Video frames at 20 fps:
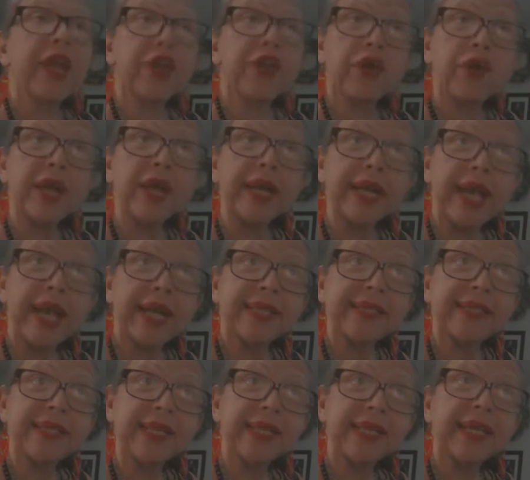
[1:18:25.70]

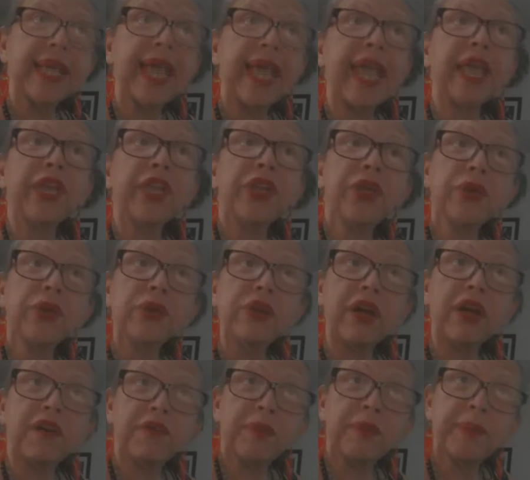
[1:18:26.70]
organizing a new
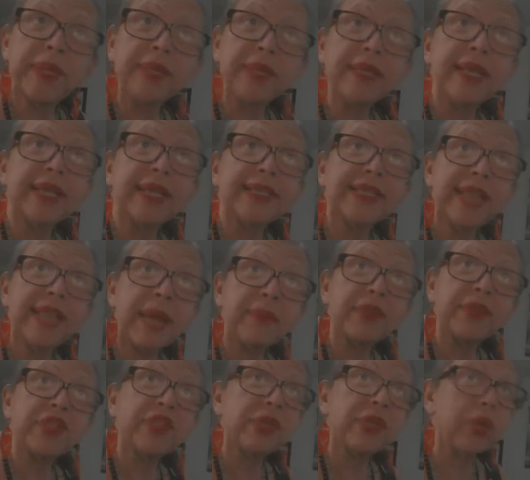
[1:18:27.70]
government,
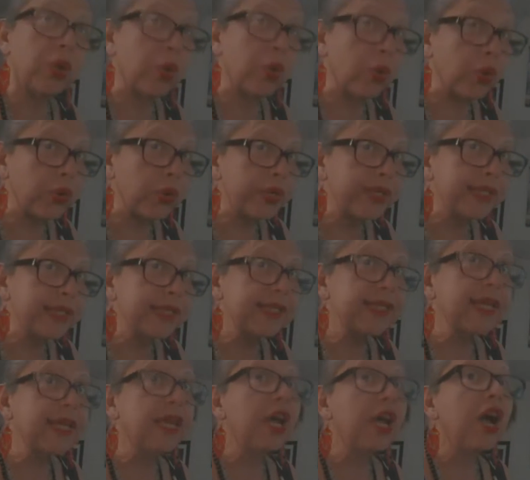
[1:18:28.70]
establishing courts
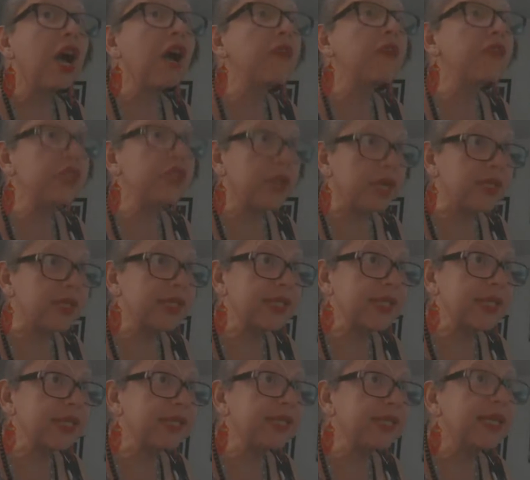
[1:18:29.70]
of
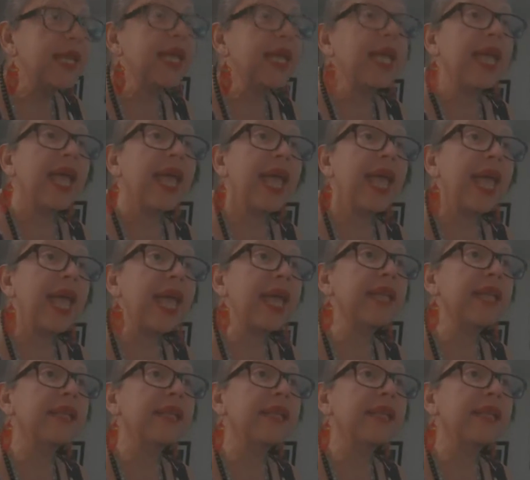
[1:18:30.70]
justice, and